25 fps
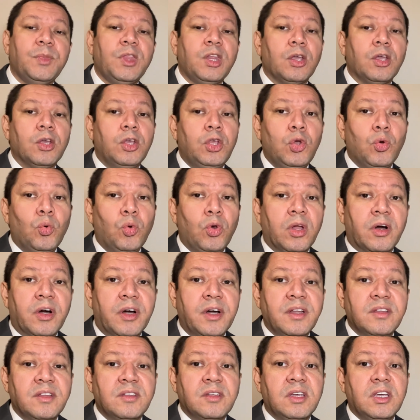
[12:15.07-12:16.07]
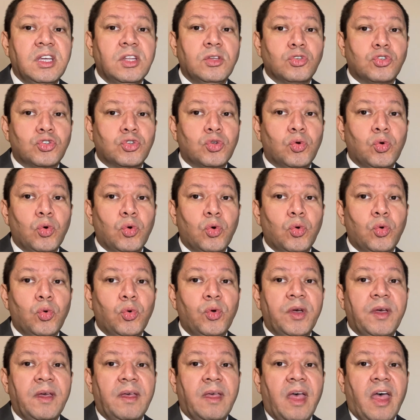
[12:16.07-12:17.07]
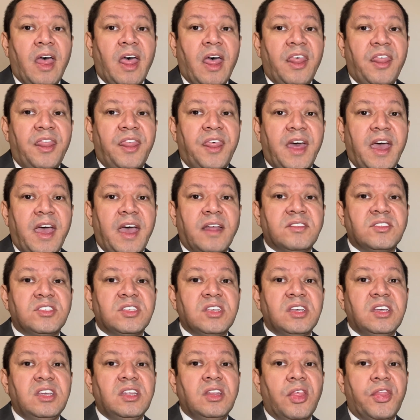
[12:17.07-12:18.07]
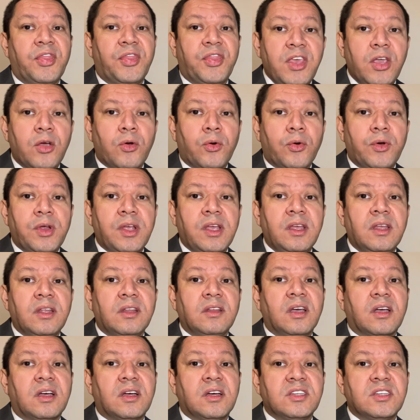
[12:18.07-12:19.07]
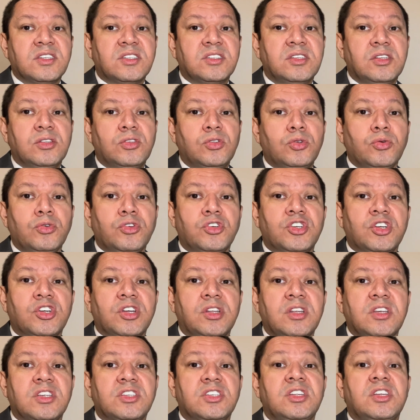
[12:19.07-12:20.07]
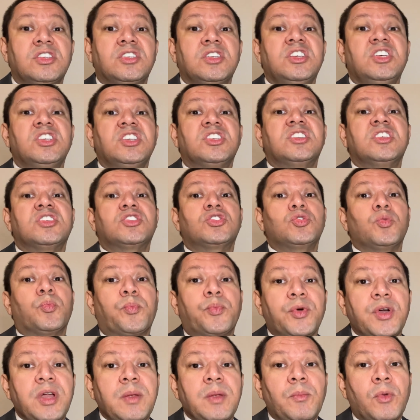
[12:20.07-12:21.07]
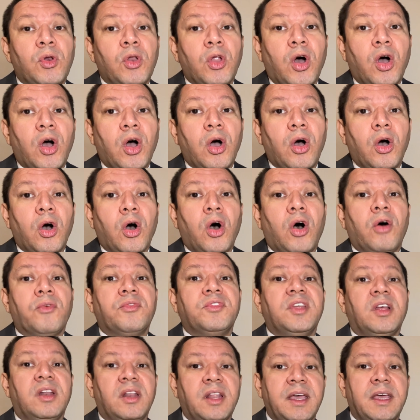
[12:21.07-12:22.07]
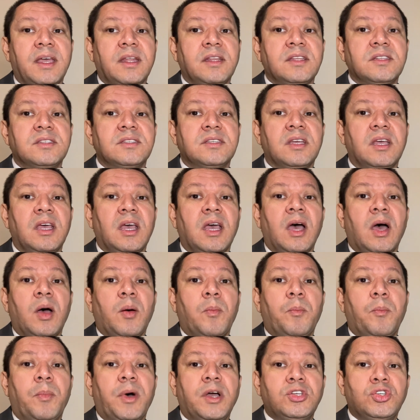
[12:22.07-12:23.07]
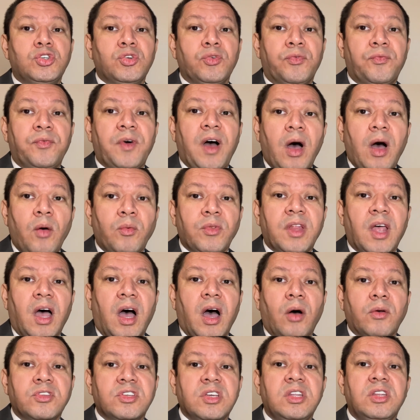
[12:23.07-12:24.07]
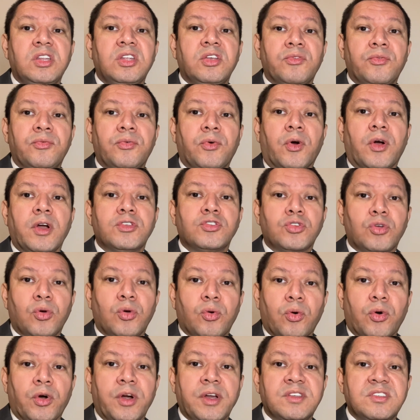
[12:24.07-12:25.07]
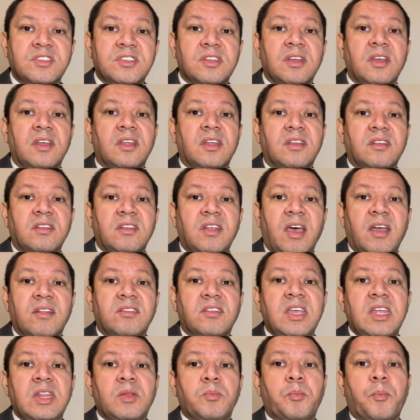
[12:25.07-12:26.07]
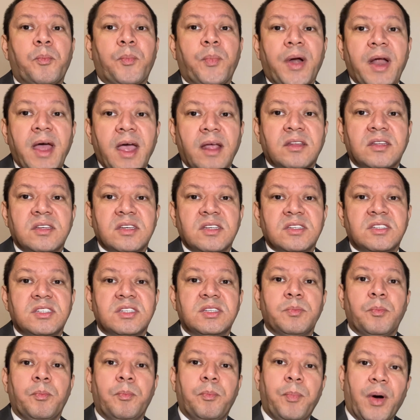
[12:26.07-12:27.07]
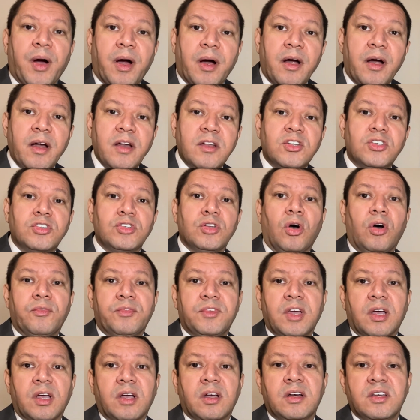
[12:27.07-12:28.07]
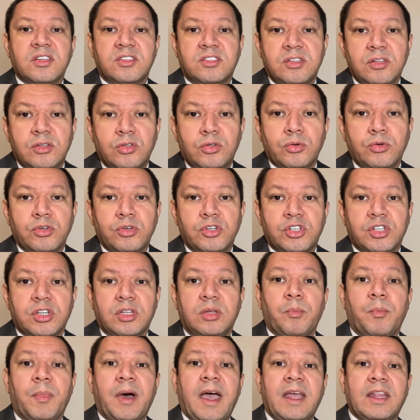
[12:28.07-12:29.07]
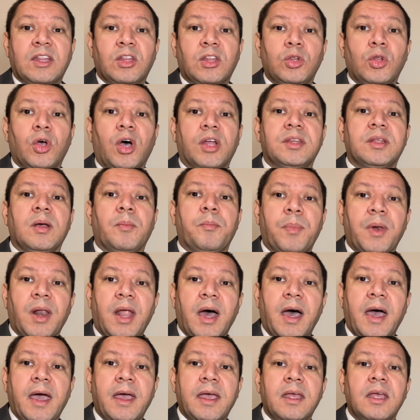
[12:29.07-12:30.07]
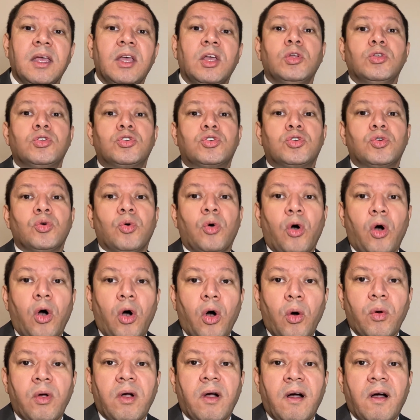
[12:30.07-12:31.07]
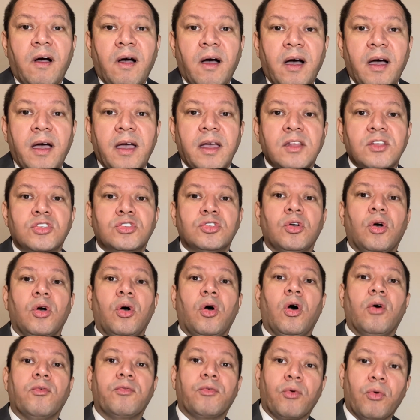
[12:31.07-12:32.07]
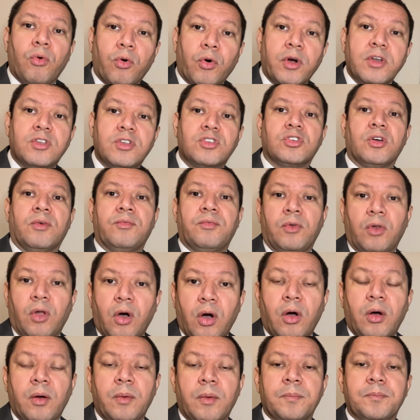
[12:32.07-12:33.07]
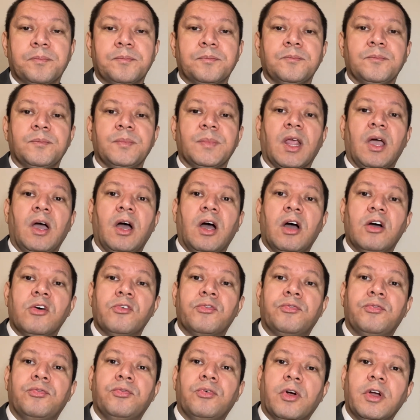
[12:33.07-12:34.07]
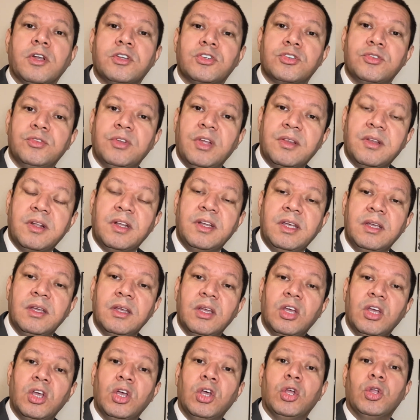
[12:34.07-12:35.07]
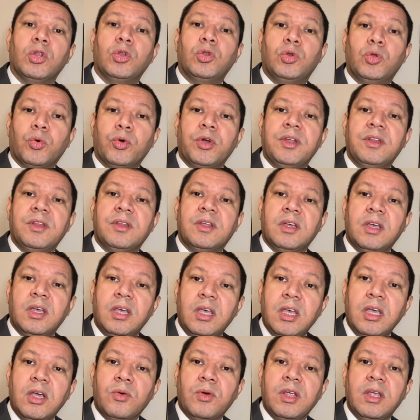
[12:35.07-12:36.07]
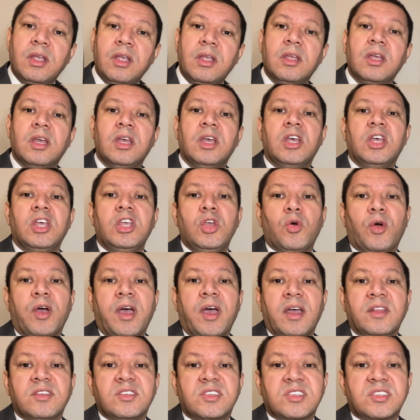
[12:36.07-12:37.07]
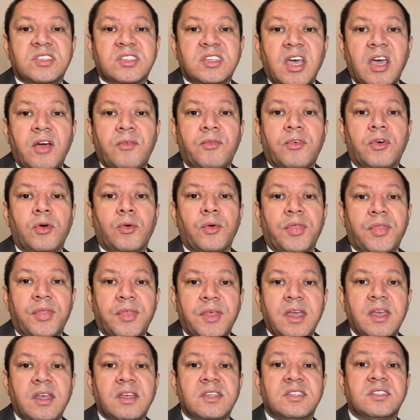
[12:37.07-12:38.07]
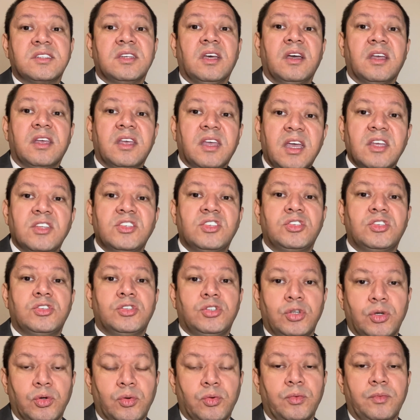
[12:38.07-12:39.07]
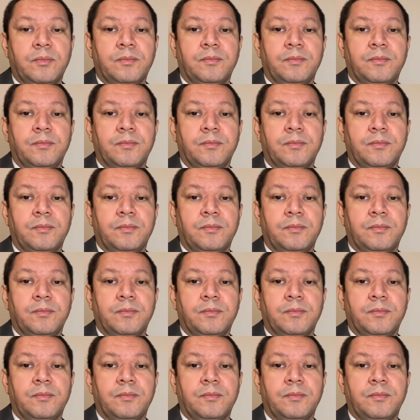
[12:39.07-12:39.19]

you learned in school that in theory the Constitution is the supreme law of the land, but you found out in divorce courts that in practice parts of the Constitution might not apply to all kinds of courts of law. Unfortunately, during the hearing, you had several things against you.